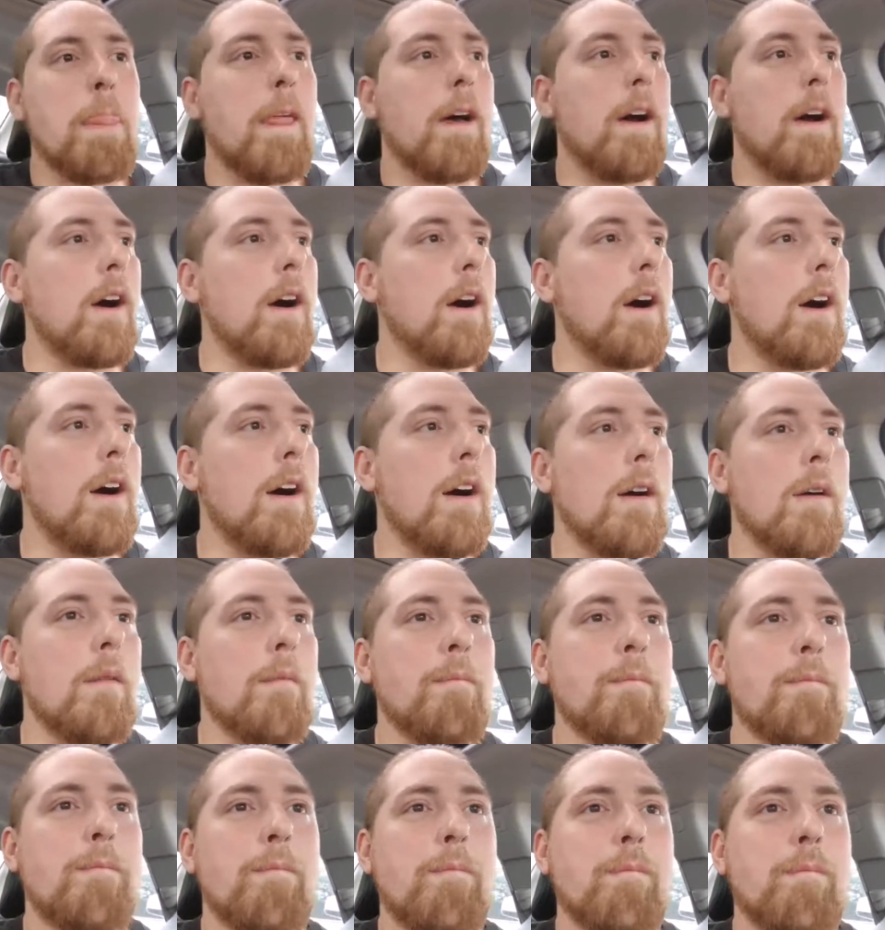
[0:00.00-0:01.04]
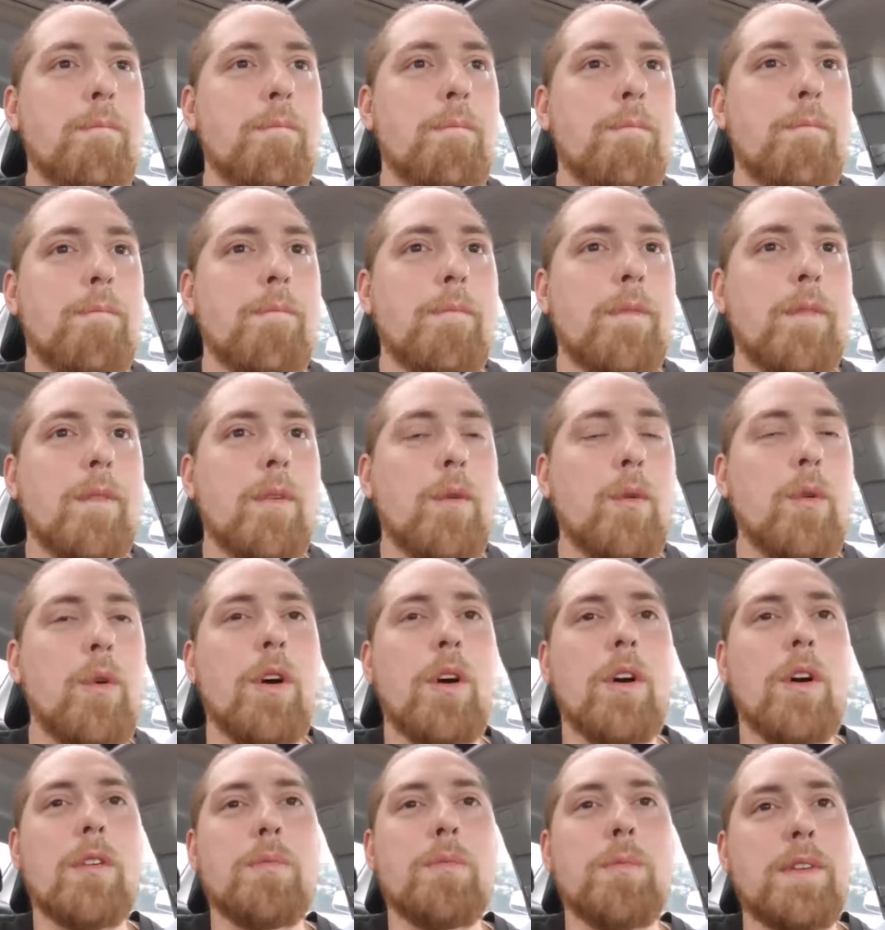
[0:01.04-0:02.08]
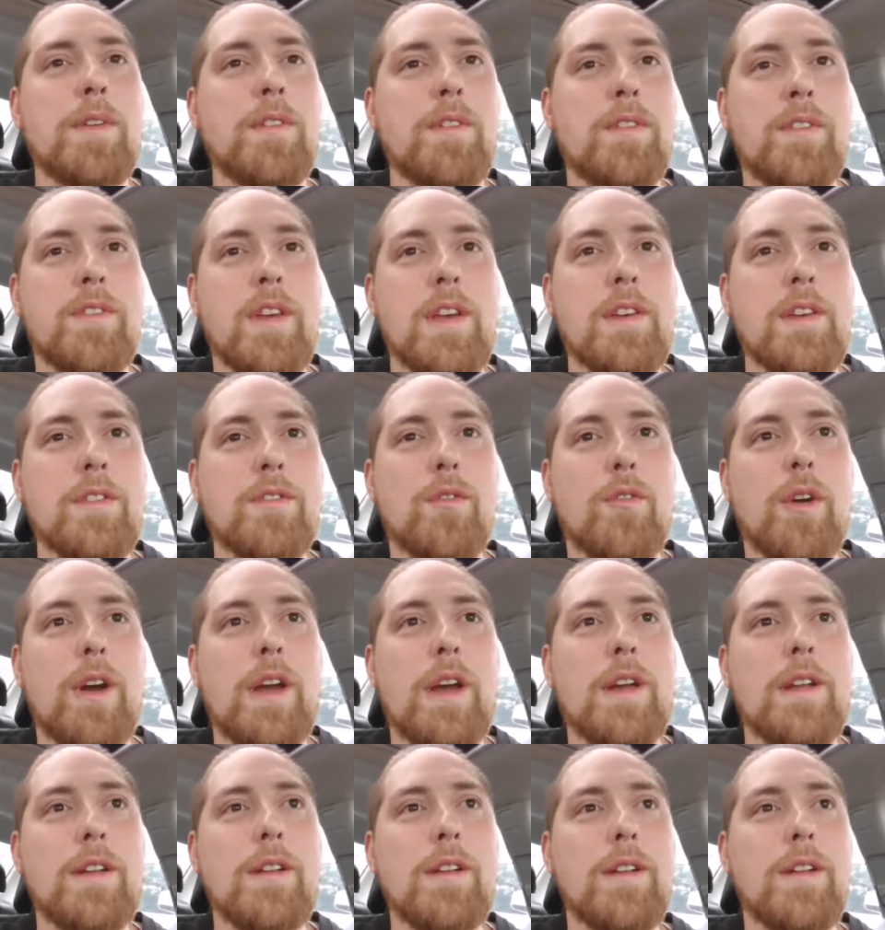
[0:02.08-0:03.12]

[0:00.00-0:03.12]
Um, who else? Mr. C is great.